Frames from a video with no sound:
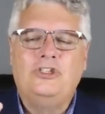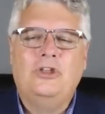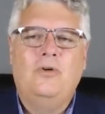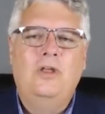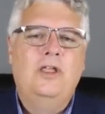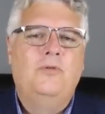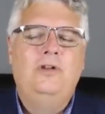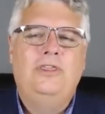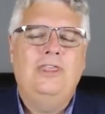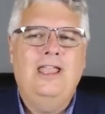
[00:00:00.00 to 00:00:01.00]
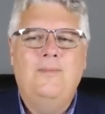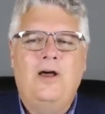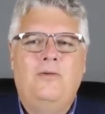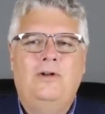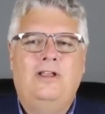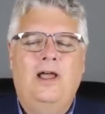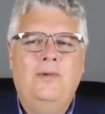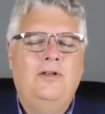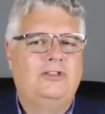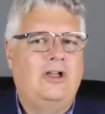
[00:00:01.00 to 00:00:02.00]
So when you think about when a
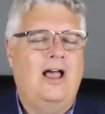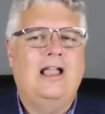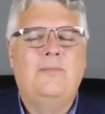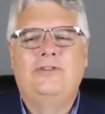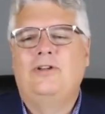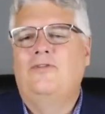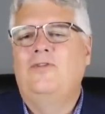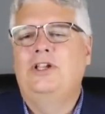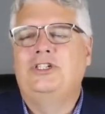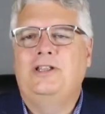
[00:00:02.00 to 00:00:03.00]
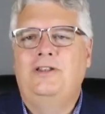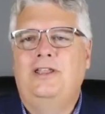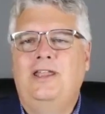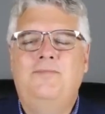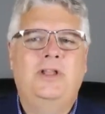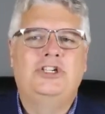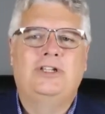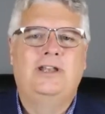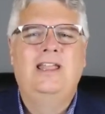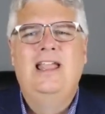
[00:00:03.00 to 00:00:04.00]
company will talk about their vision and
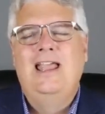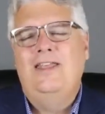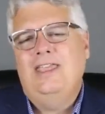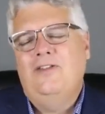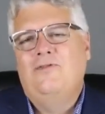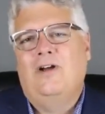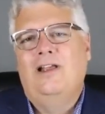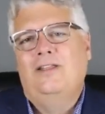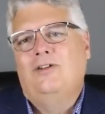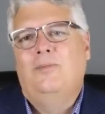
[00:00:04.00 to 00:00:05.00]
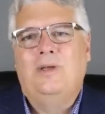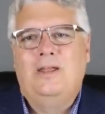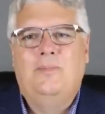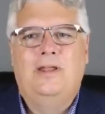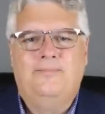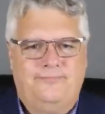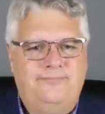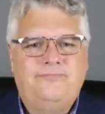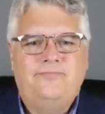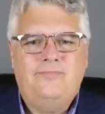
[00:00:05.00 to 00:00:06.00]
mission, and they can vary a little bit, but
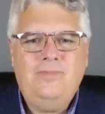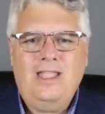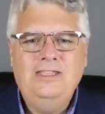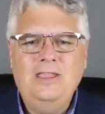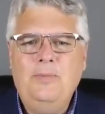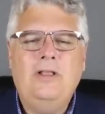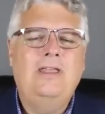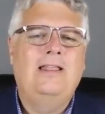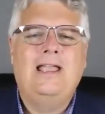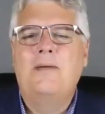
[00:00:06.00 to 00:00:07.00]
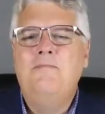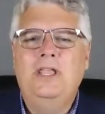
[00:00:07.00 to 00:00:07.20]
typically like a